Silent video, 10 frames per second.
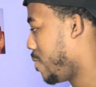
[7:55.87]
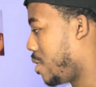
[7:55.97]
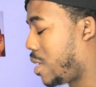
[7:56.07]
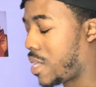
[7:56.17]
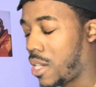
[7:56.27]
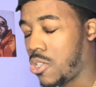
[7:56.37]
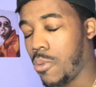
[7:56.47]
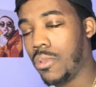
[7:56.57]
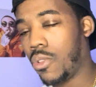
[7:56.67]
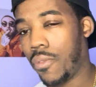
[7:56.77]
a
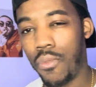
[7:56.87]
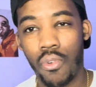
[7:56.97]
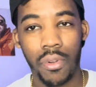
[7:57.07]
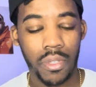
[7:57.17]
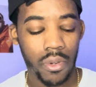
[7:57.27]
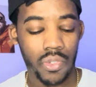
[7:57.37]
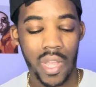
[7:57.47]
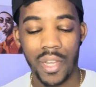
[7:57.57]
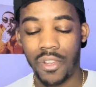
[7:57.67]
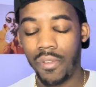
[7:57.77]
couple other 4s here, so I
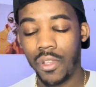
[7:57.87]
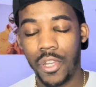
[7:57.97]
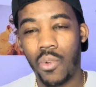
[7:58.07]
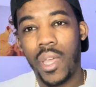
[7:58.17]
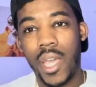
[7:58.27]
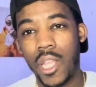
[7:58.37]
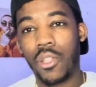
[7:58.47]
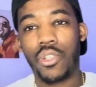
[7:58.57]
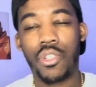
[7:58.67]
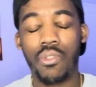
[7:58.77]
definitely don't hate the
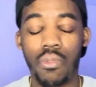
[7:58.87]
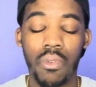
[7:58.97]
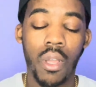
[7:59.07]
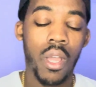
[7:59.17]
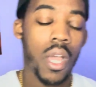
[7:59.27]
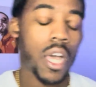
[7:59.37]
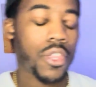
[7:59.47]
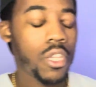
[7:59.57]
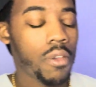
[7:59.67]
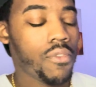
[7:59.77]
shoe. I think if